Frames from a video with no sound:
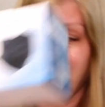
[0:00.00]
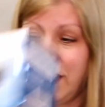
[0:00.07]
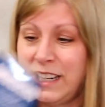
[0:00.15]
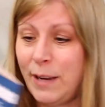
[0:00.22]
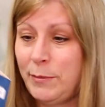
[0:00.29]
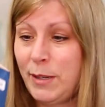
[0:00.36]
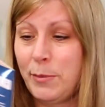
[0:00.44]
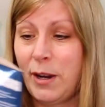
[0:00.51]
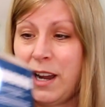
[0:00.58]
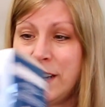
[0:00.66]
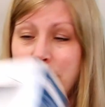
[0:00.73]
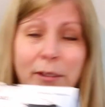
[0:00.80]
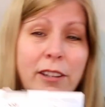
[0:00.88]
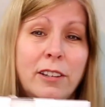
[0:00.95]
an empty
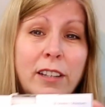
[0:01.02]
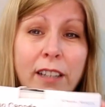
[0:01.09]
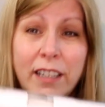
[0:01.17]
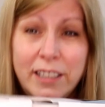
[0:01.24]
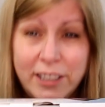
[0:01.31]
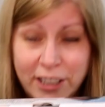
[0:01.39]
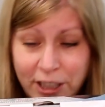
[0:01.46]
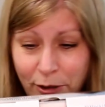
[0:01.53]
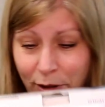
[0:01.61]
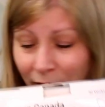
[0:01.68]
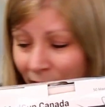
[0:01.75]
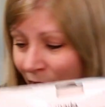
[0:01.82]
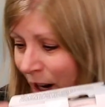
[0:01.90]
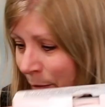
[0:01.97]
box, but they're going to chew
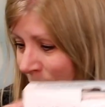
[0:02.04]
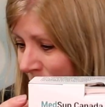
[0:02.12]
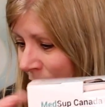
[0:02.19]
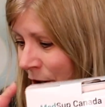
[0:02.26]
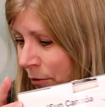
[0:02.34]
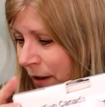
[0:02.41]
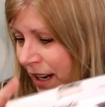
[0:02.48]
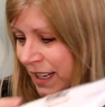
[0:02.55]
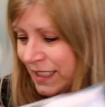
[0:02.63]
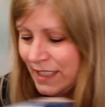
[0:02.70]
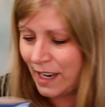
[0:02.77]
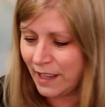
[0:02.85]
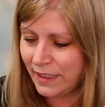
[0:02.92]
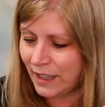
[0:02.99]
the carpet and go right
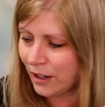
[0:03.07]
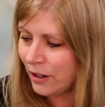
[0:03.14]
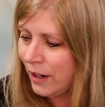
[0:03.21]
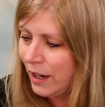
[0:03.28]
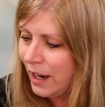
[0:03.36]
inside there.